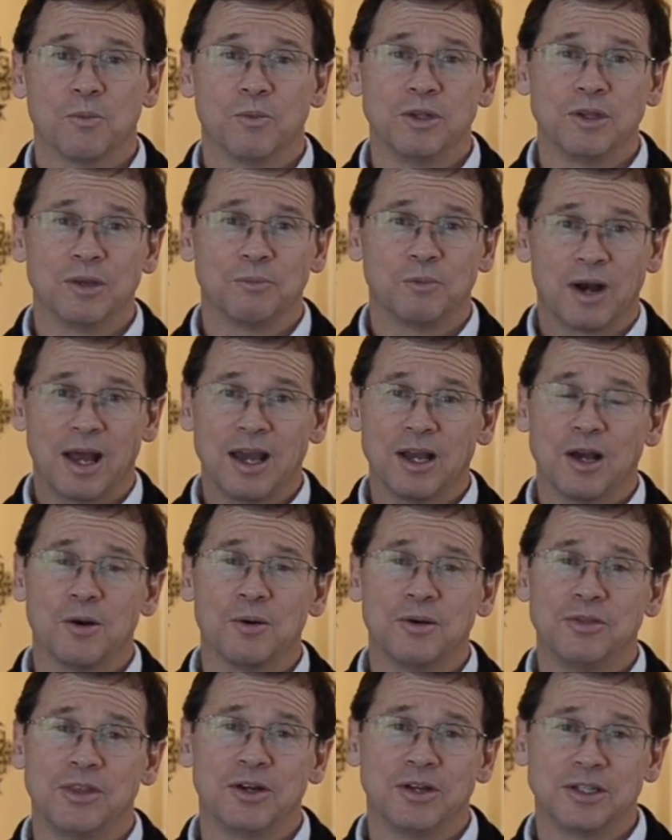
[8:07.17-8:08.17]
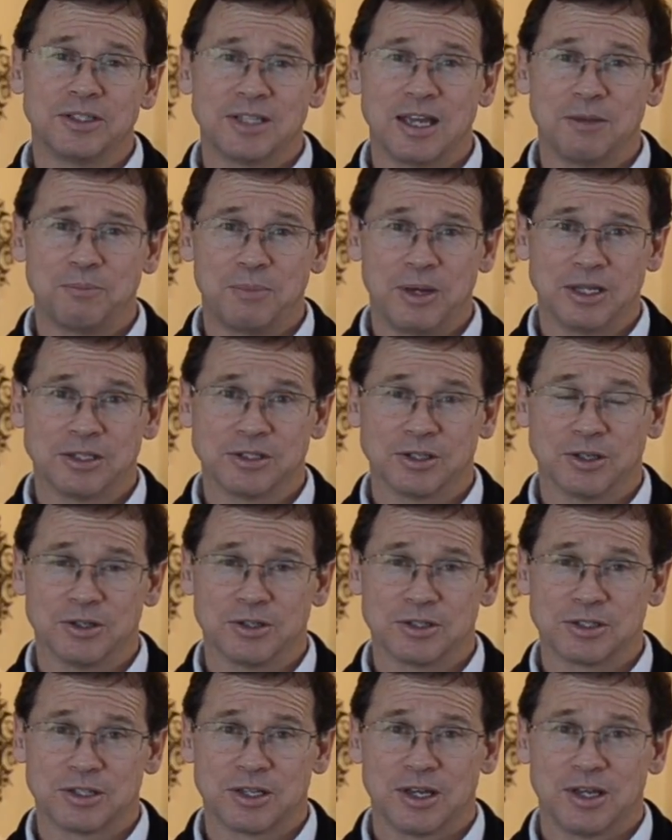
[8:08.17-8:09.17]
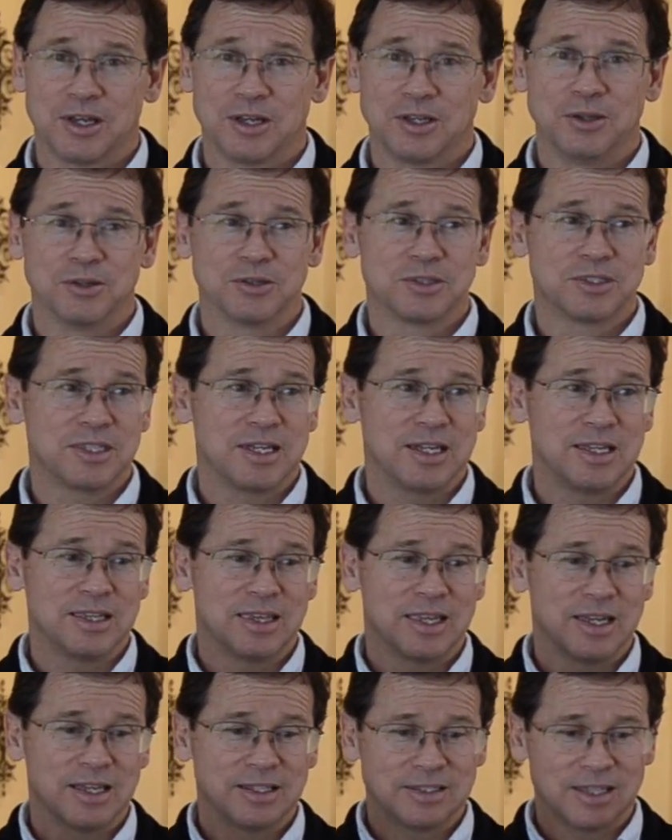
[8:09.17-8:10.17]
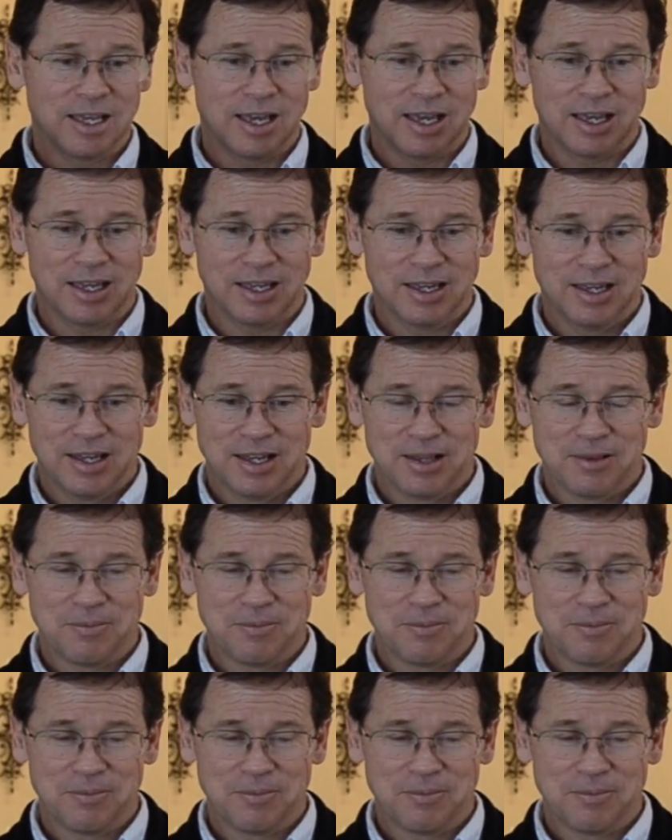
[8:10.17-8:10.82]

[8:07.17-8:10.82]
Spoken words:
When I go in there to take pictures, you'll see that